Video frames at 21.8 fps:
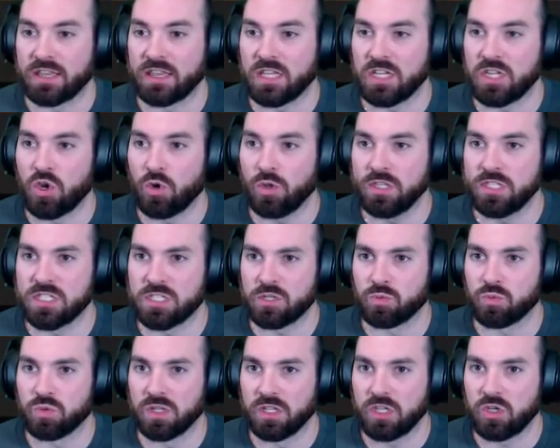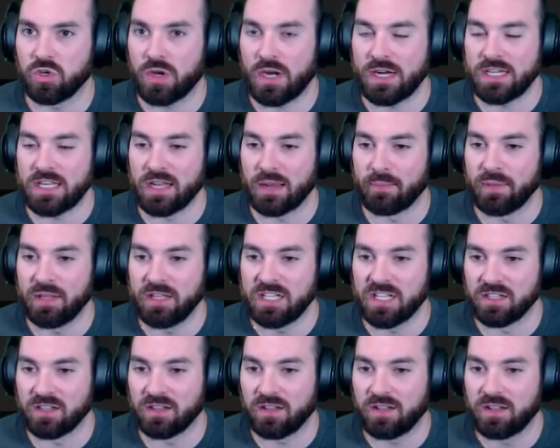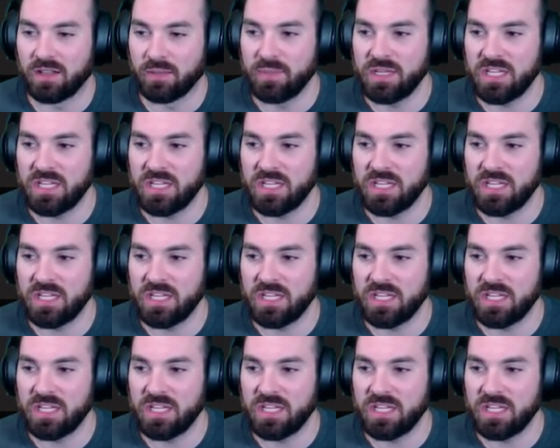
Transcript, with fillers: you know this is a really good idea. I'm like, let me